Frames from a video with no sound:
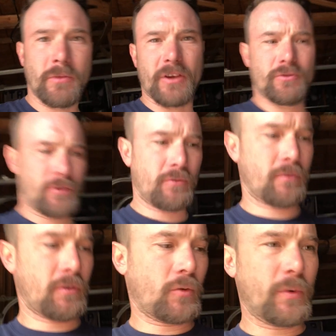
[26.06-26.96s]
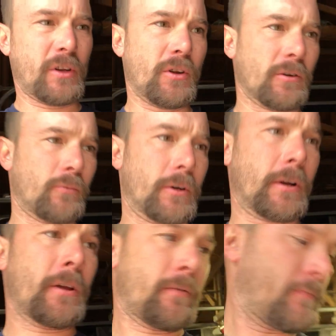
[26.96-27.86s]
actually doing a little bit of yard
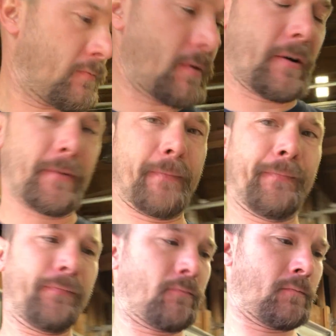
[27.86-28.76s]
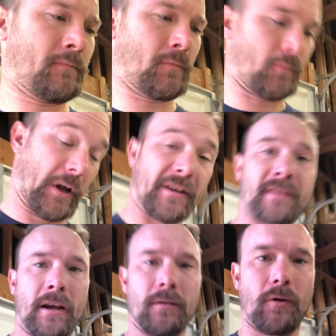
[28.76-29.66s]
work. Well, I
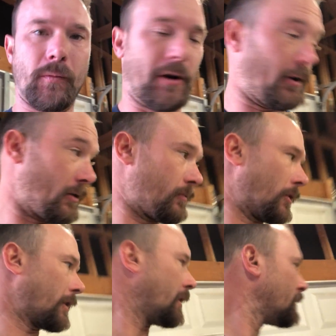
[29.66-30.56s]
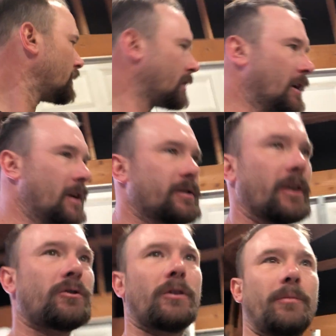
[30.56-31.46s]
say a little bit of yard work. It's
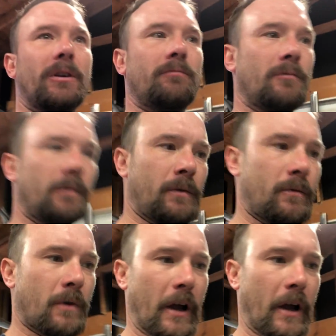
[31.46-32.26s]
actually been